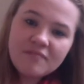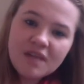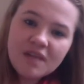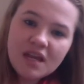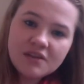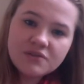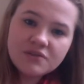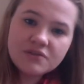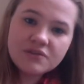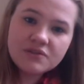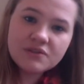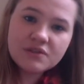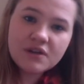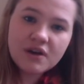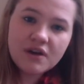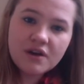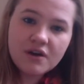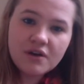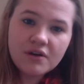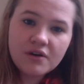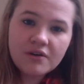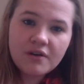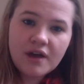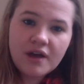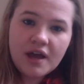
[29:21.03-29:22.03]

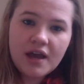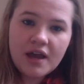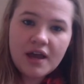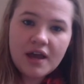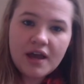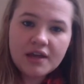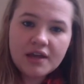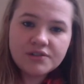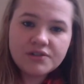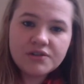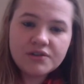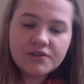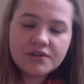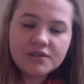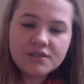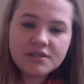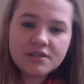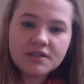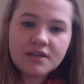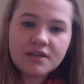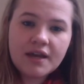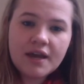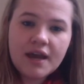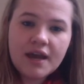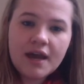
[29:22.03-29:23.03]
So as you can
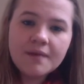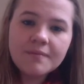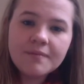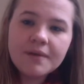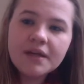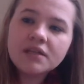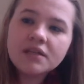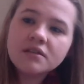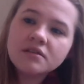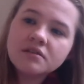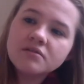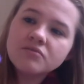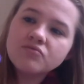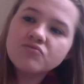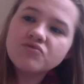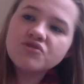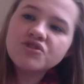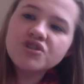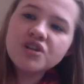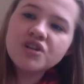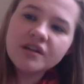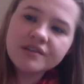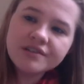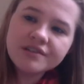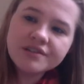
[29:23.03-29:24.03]
see, I'm at
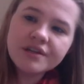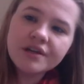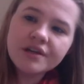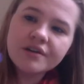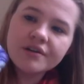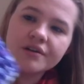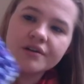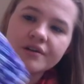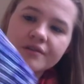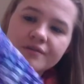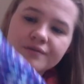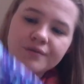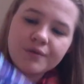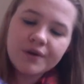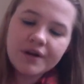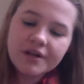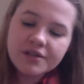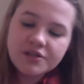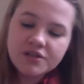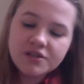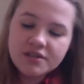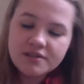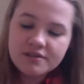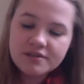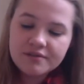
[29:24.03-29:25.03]
just under 4
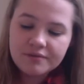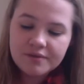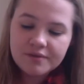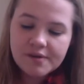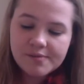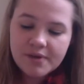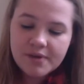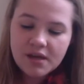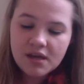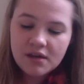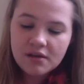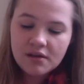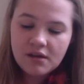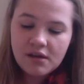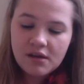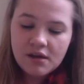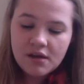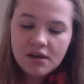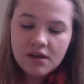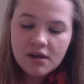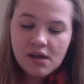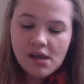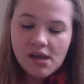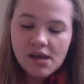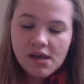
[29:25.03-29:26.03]
inches of ribbing,
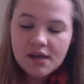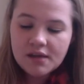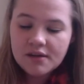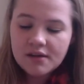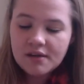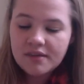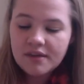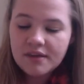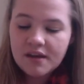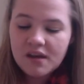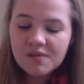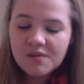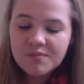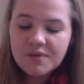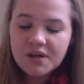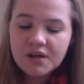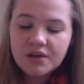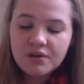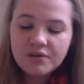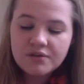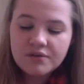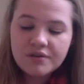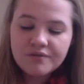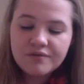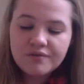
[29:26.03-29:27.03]
and I think I'm going to
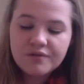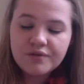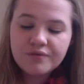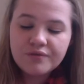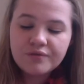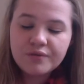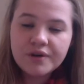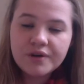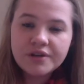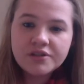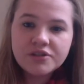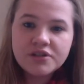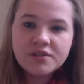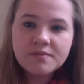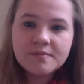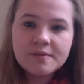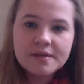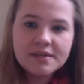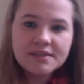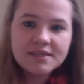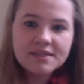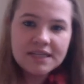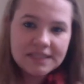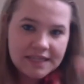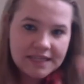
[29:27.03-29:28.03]
go to the full 4 inches
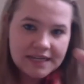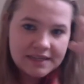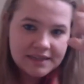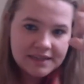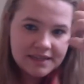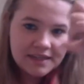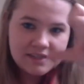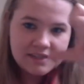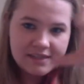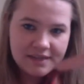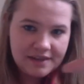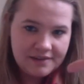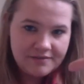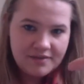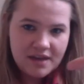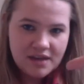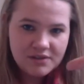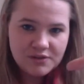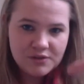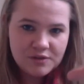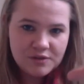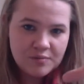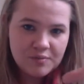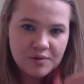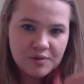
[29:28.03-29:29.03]
because I like the idea of that
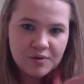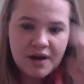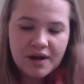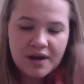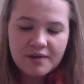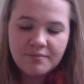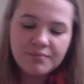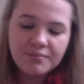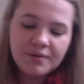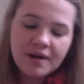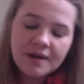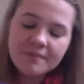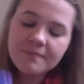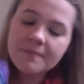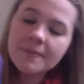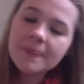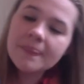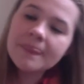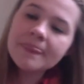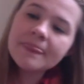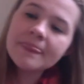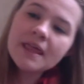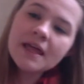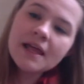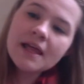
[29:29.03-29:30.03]
super wide brim.
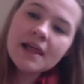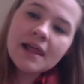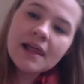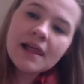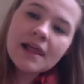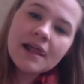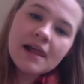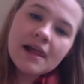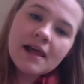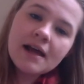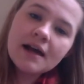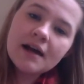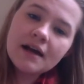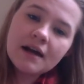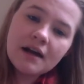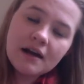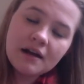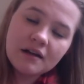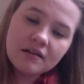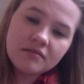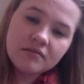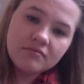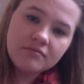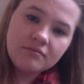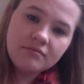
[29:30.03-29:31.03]

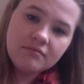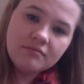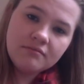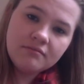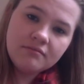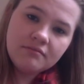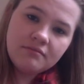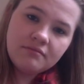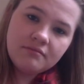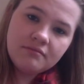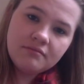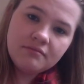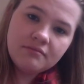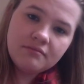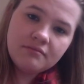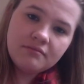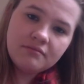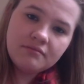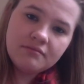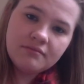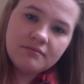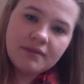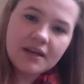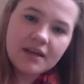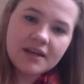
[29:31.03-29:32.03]

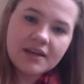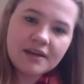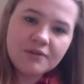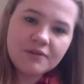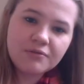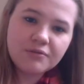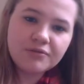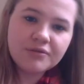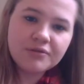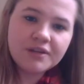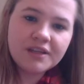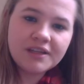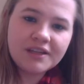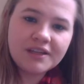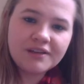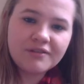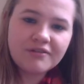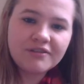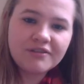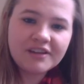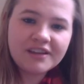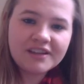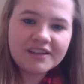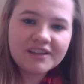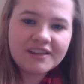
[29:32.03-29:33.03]
And I really,
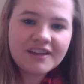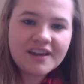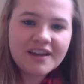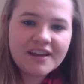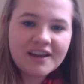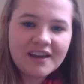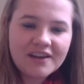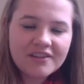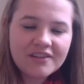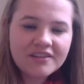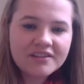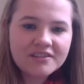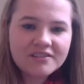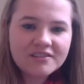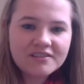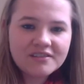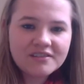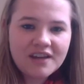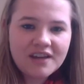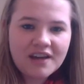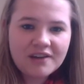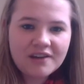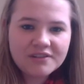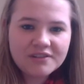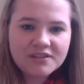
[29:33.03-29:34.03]
really like
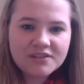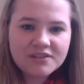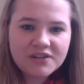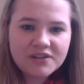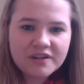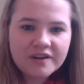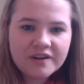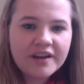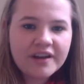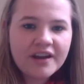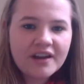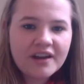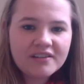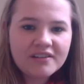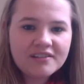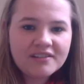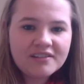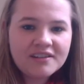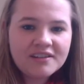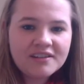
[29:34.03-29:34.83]
how it's turning out.